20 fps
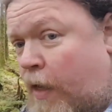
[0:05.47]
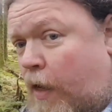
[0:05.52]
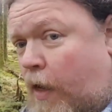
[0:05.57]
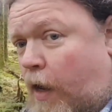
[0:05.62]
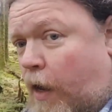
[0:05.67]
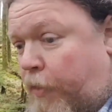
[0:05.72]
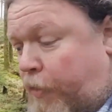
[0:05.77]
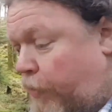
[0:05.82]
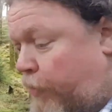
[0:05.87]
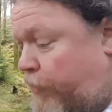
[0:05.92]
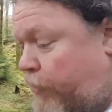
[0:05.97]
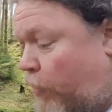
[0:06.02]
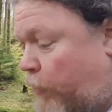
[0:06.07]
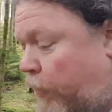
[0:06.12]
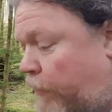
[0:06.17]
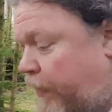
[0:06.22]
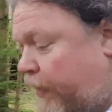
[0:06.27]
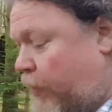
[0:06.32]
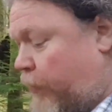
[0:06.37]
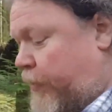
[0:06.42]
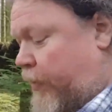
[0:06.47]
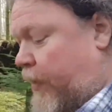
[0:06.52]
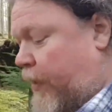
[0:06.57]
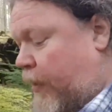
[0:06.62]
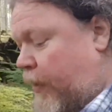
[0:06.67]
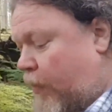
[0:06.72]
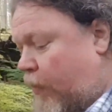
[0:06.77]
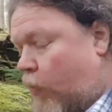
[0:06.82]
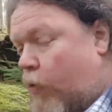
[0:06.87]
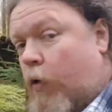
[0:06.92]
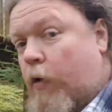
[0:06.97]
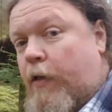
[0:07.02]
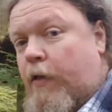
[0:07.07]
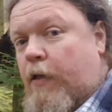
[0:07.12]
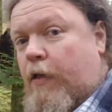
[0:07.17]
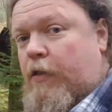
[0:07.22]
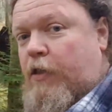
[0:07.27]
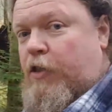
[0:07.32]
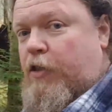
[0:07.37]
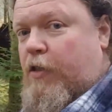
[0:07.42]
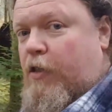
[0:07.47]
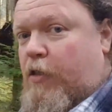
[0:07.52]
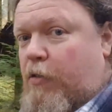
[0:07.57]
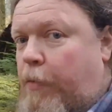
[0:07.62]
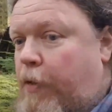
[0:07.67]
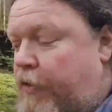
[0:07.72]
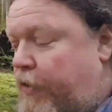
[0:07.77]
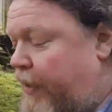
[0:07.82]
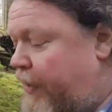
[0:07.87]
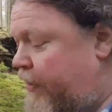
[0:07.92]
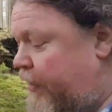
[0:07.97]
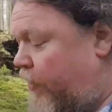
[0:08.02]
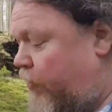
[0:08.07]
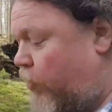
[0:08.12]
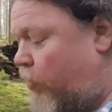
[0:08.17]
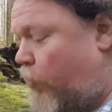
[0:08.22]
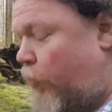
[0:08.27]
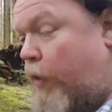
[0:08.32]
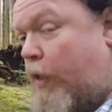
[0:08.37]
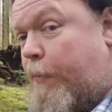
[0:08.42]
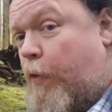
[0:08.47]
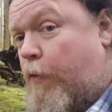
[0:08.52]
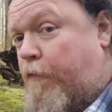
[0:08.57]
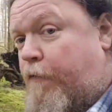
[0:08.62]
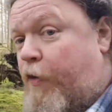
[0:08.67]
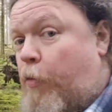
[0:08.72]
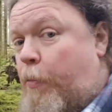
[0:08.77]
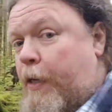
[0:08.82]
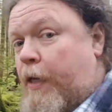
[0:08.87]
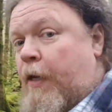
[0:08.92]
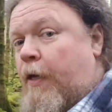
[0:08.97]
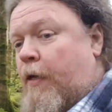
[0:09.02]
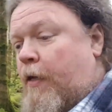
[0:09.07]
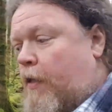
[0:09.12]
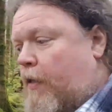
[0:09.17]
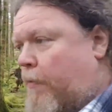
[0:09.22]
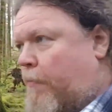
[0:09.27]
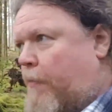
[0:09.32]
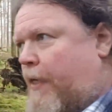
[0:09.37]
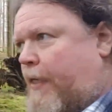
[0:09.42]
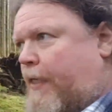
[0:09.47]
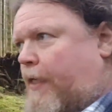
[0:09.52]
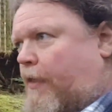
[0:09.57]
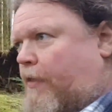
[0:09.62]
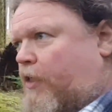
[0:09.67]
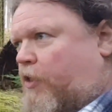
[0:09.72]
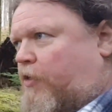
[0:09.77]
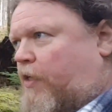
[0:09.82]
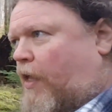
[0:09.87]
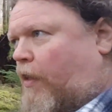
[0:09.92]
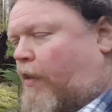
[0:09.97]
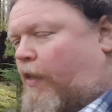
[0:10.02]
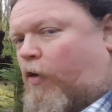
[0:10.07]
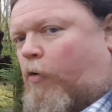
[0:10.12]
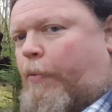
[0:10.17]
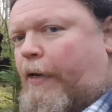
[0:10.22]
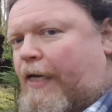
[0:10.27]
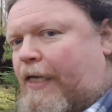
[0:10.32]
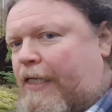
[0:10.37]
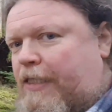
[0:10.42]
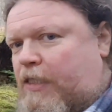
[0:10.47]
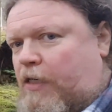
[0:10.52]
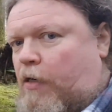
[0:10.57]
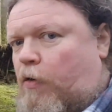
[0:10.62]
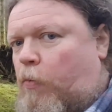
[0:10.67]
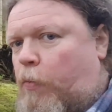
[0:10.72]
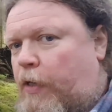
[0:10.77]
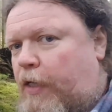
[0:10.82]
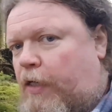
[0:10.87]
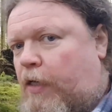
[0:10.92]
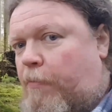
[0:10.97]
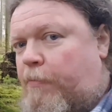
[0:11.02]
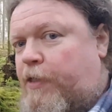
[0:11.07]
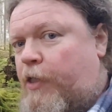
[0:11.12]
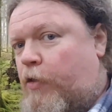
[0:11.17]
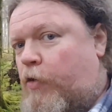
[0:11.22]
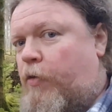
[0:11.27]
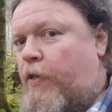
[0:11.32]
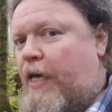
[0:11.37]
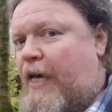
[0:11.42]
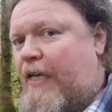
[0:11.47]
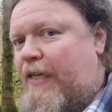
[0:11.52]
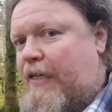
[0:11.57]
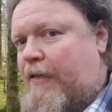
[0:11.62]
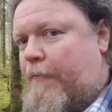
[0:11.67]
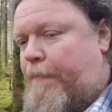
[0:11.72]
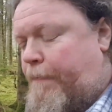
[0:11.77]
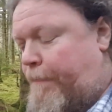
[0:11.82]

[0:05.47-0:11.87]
I thought I'd do a wee video today on just some of the things I do when I'm out filming that make it just that little bit easier when it comes to doing the edit.